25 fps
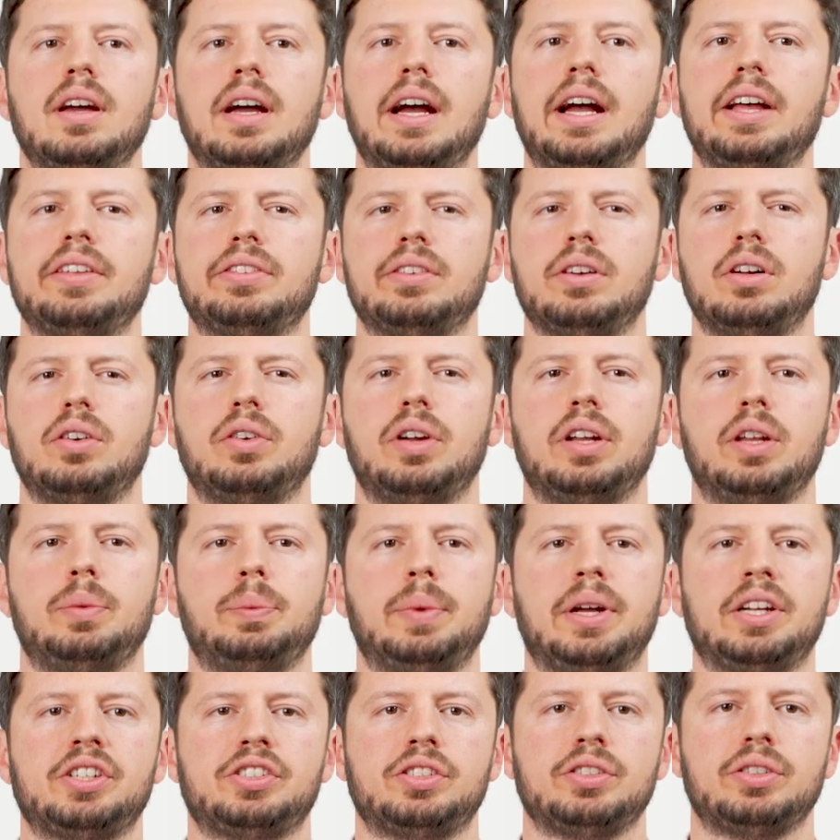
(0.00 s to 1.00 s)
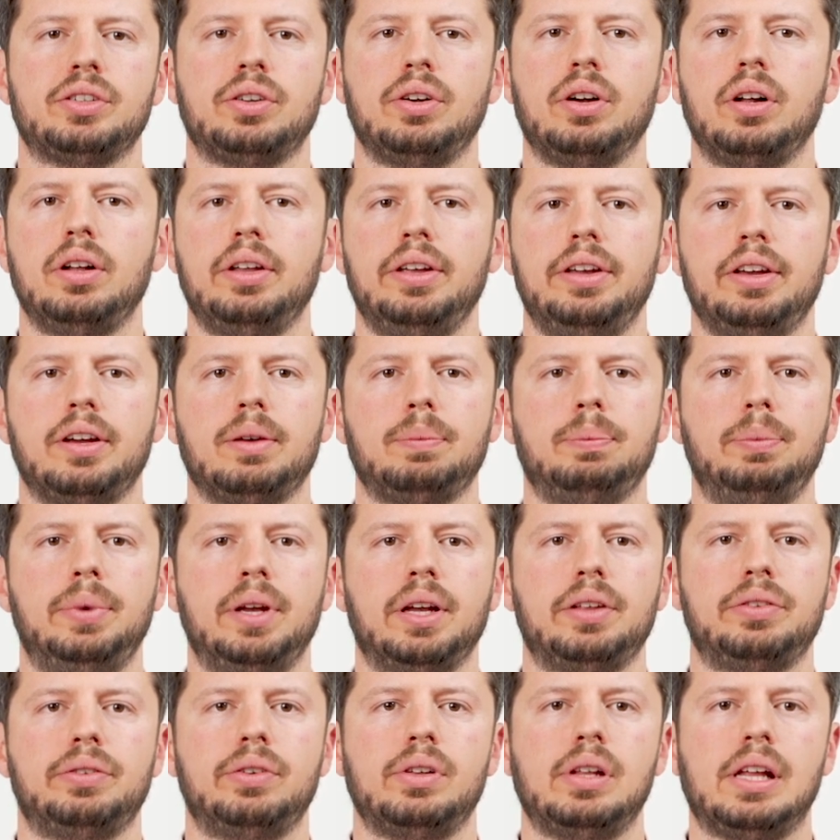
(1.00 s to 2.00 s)
As already mentioned earlier,
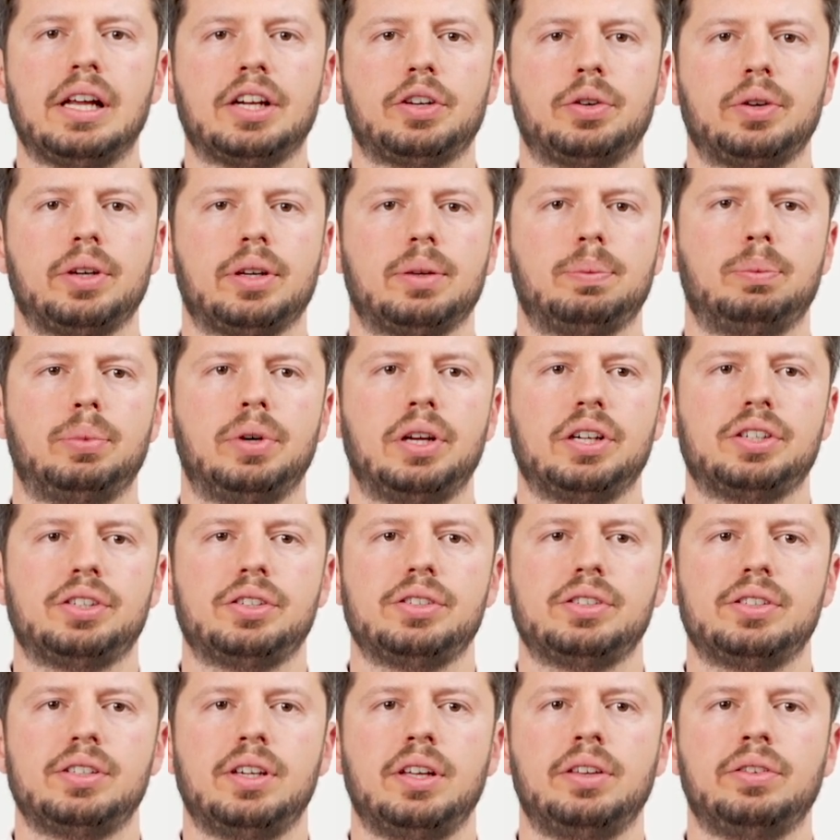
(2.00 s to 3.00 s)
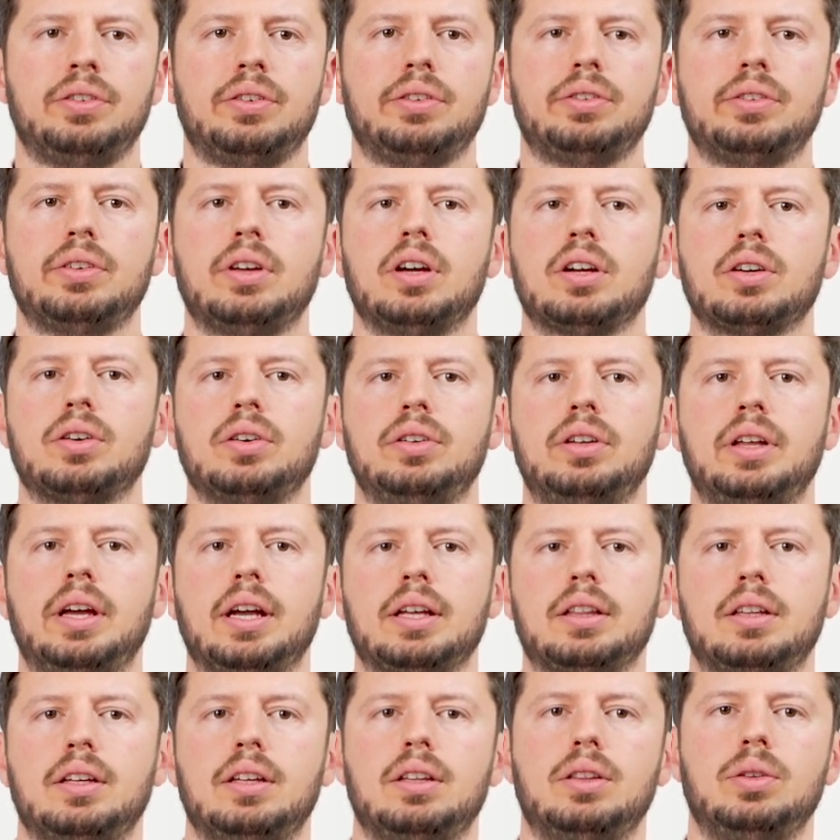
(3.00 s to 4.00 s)
piezoelectric pressure sensors are
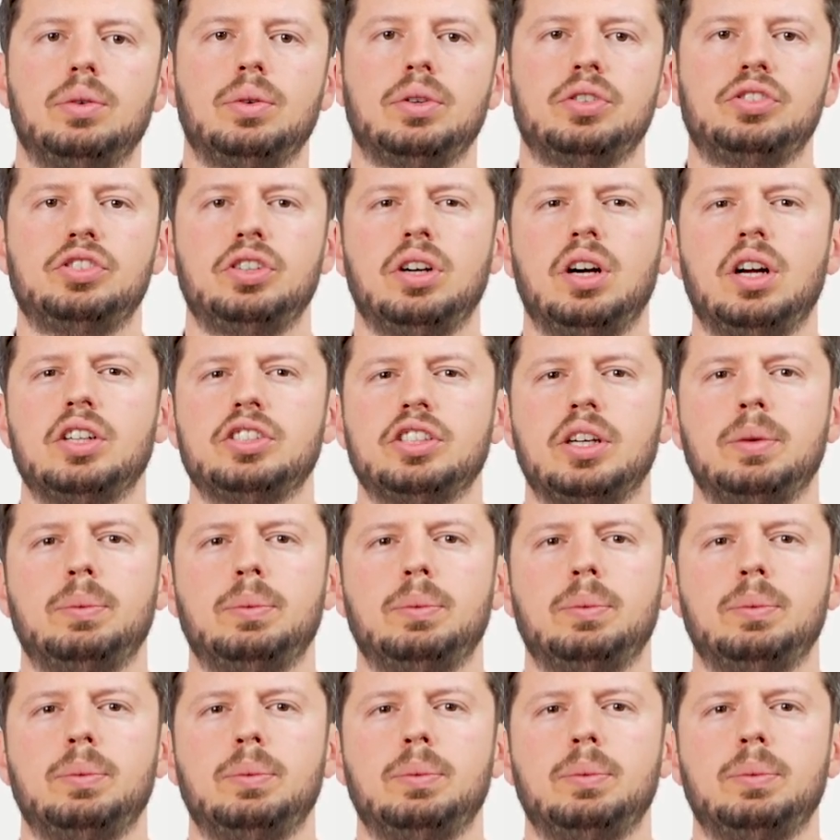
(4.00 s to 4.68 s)
connected to a charge